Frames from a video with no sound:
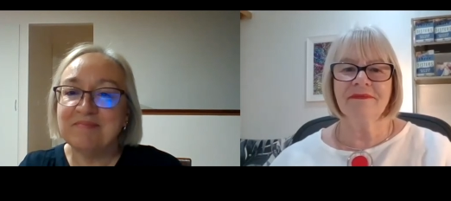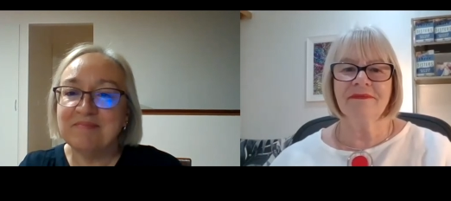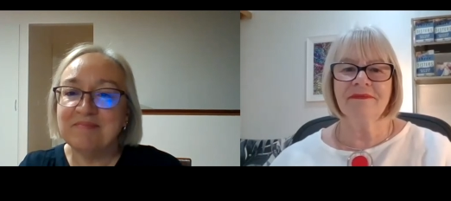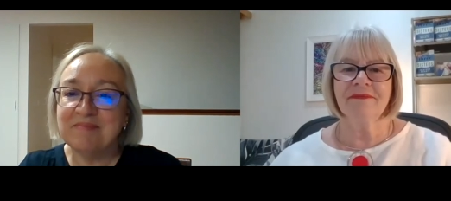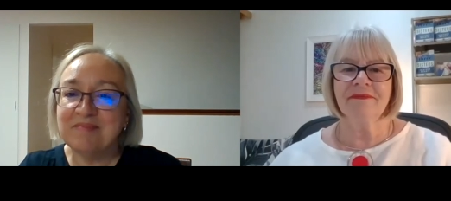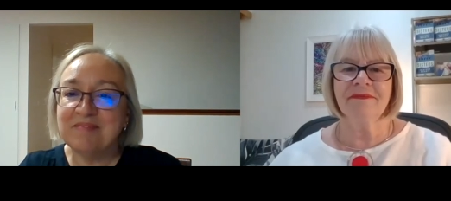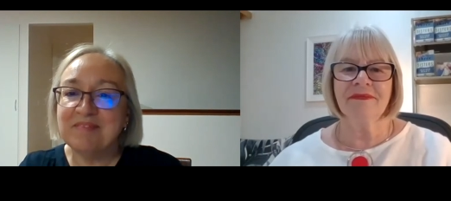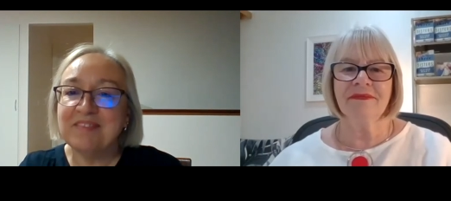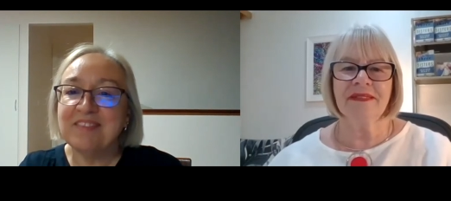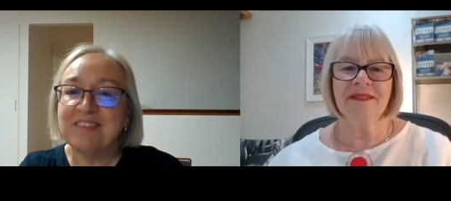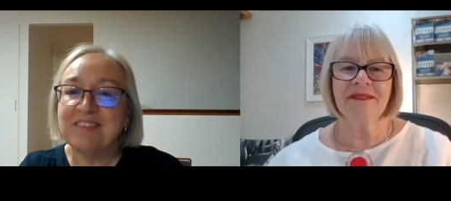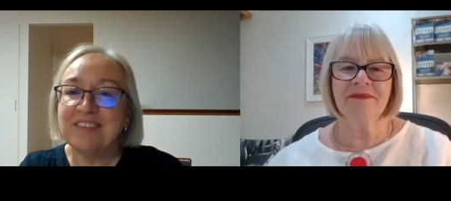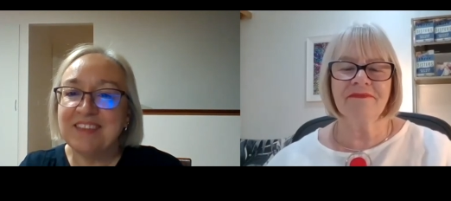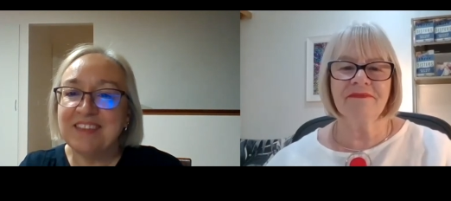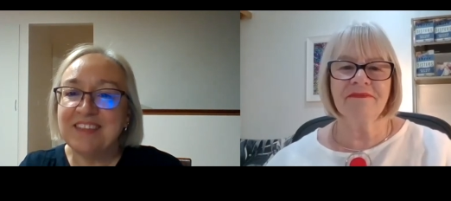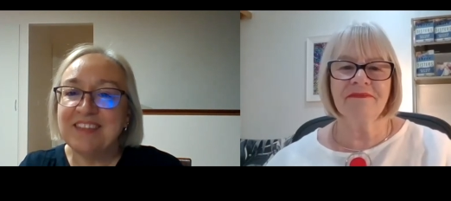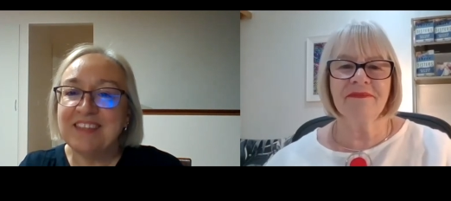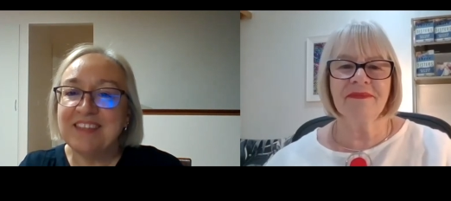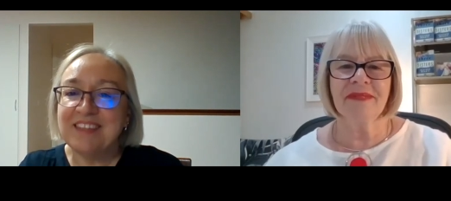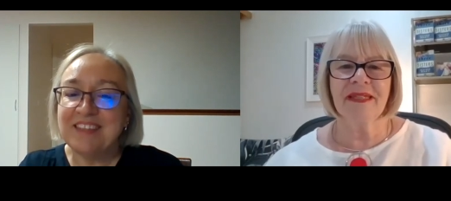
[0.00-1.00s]
Speaker 1: but
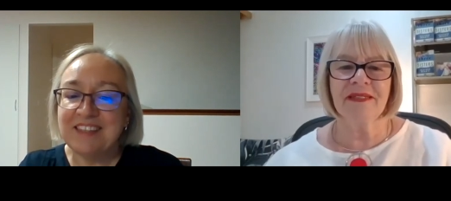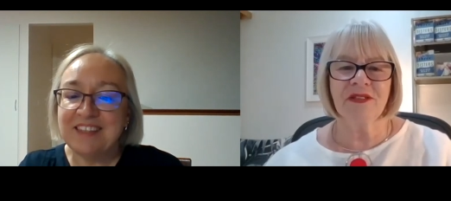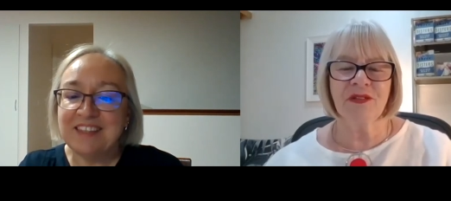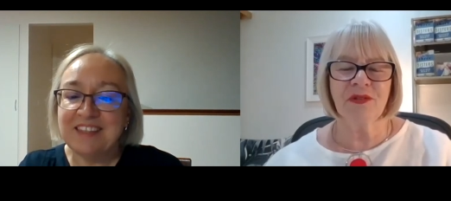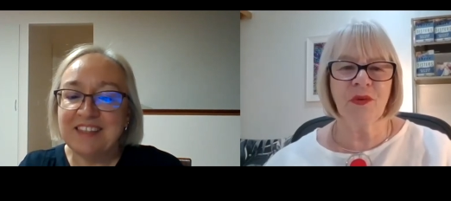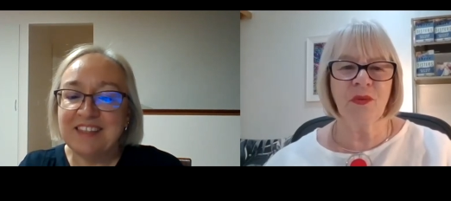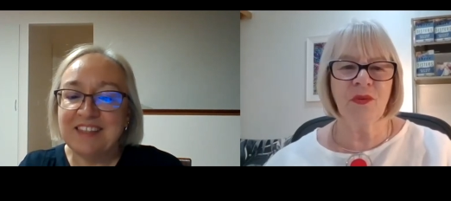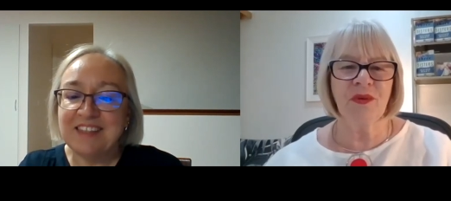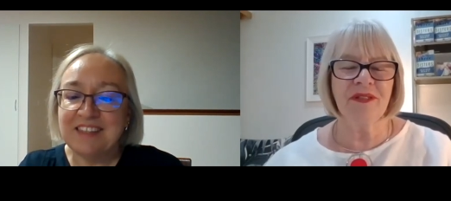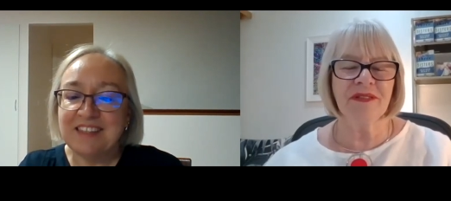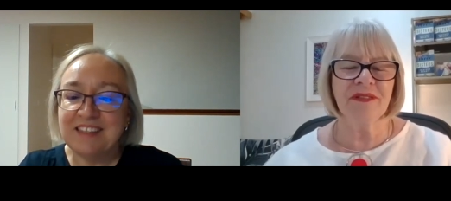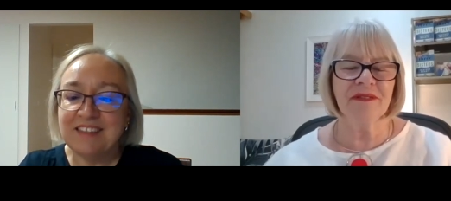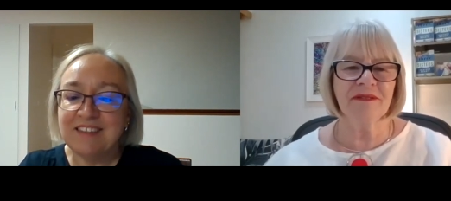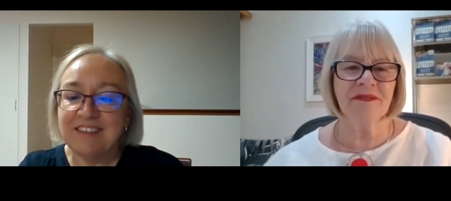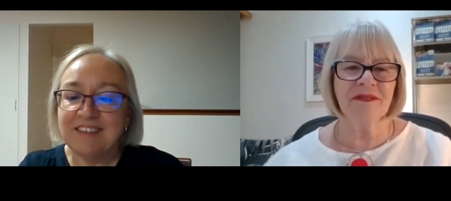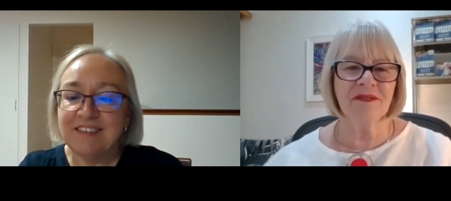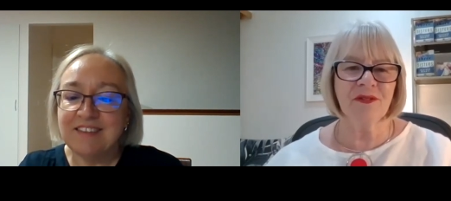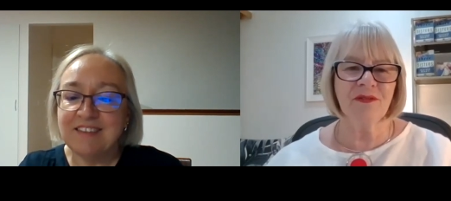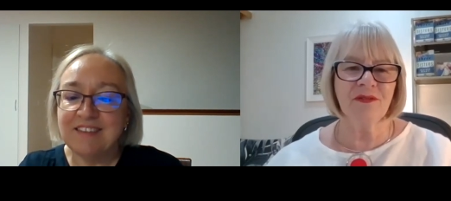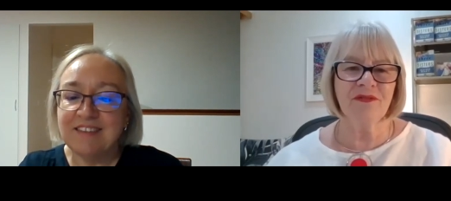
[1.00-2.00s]
until we
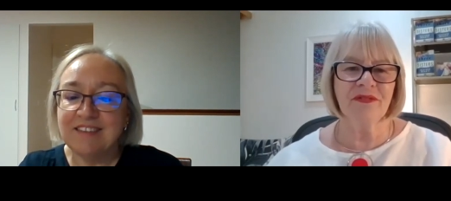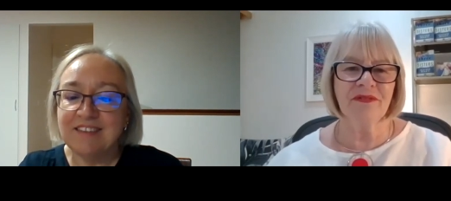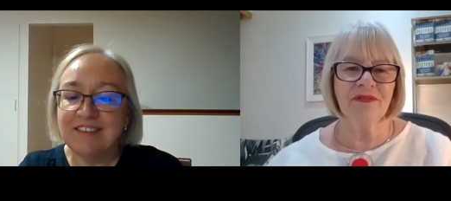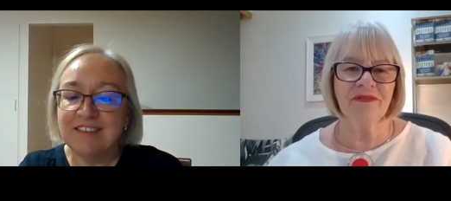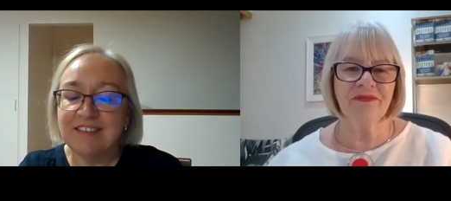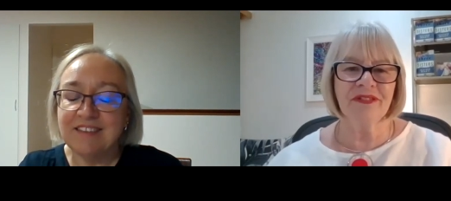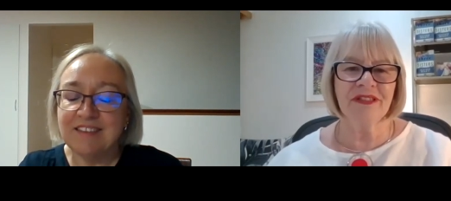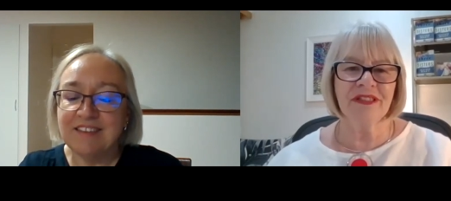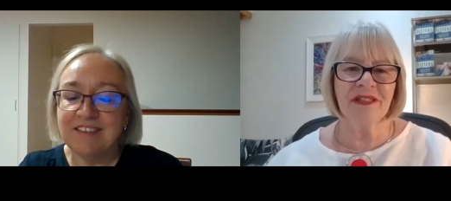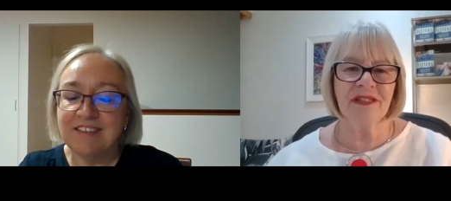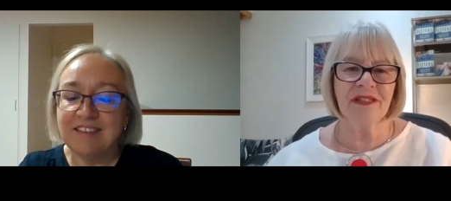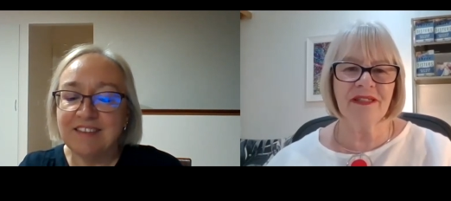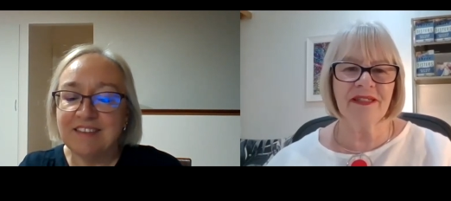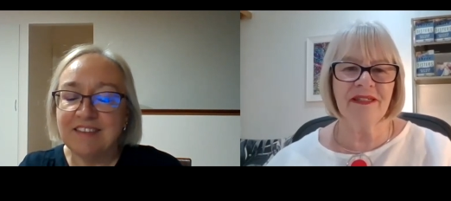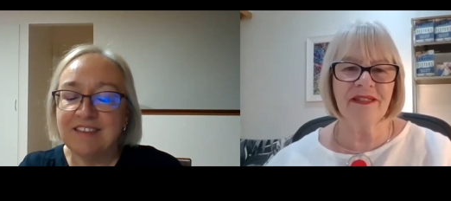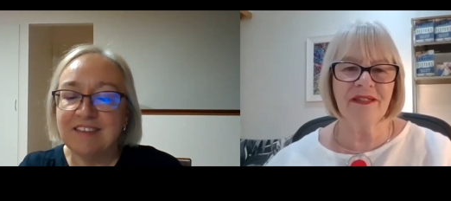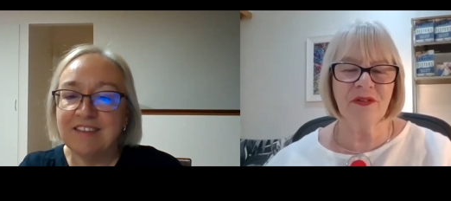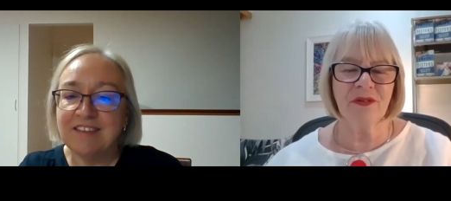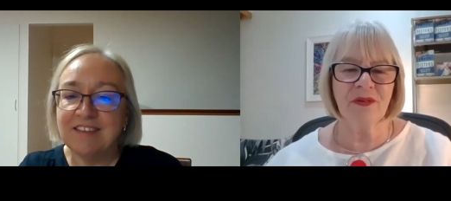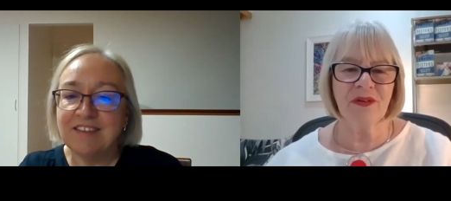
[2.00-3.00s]
sort of
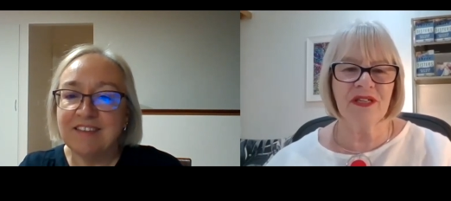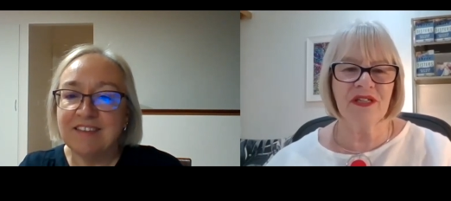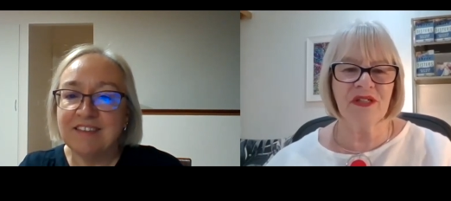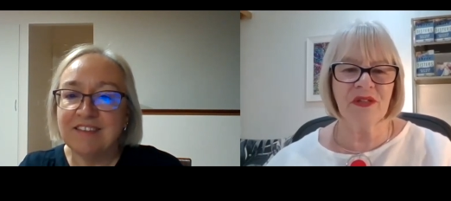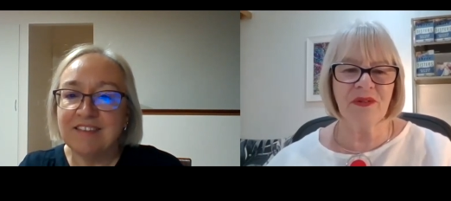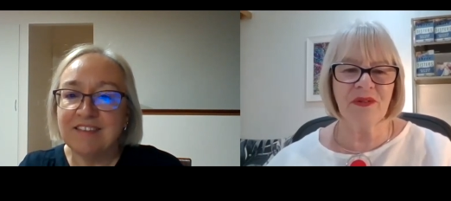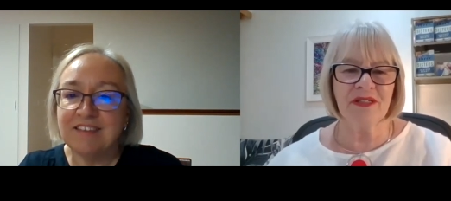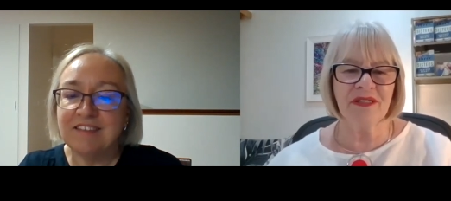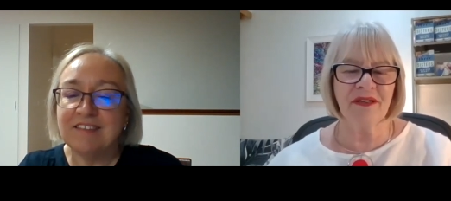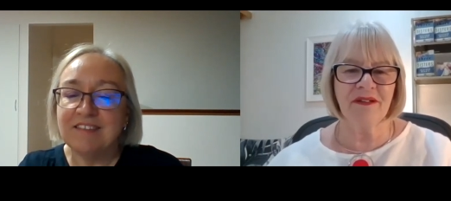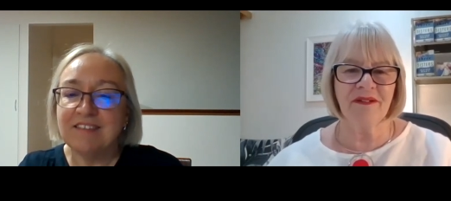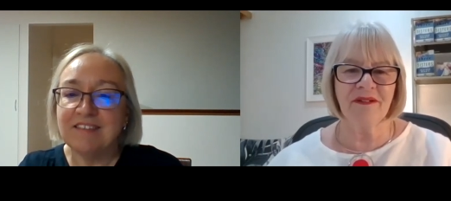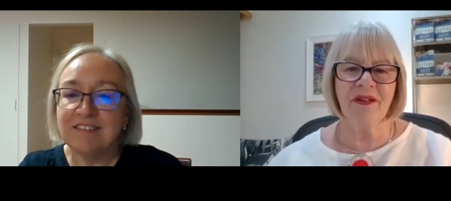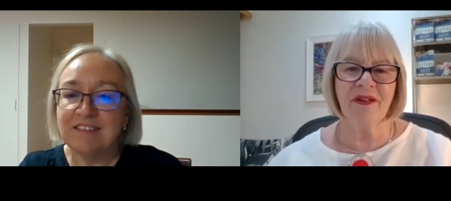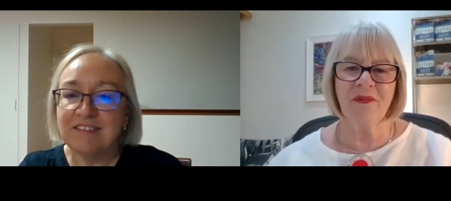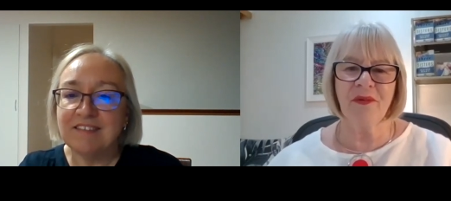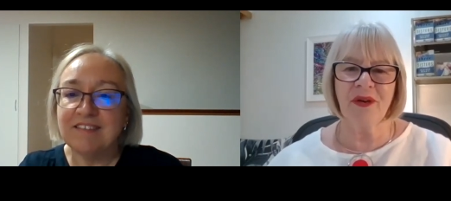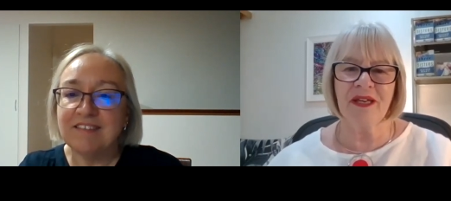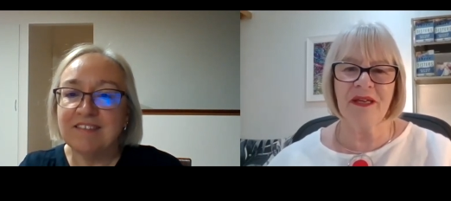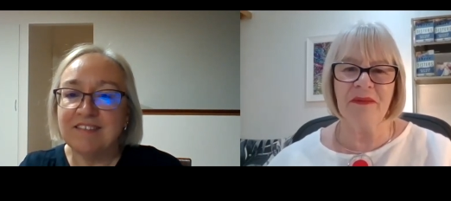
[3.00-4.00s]
officially agree to it,
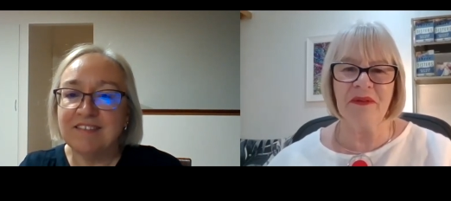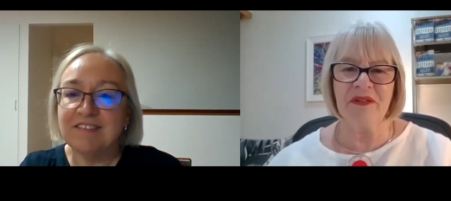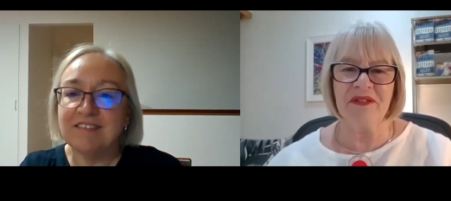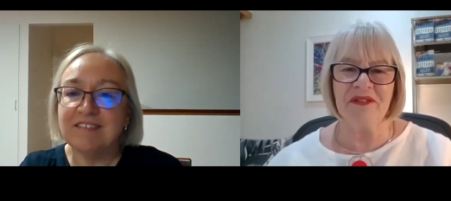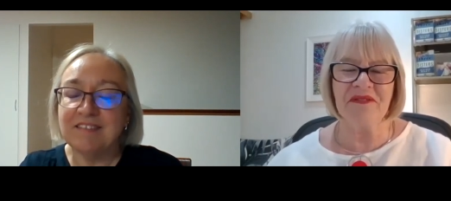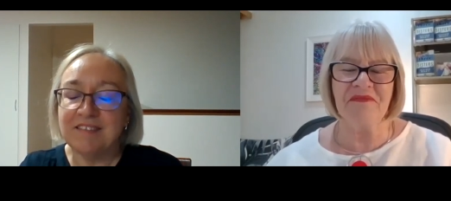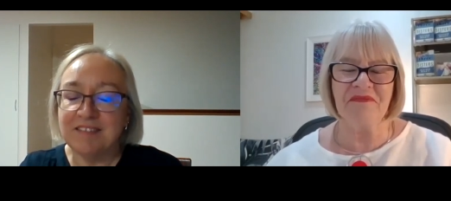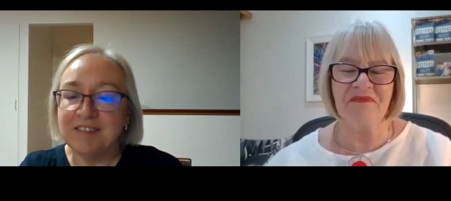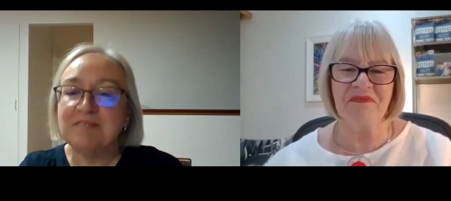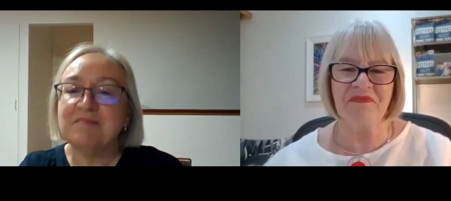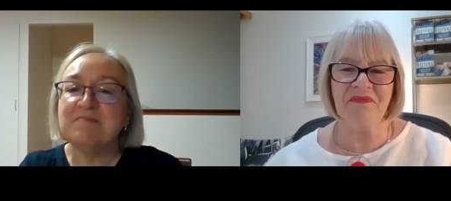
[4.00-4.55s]
I'll, I'll keep it.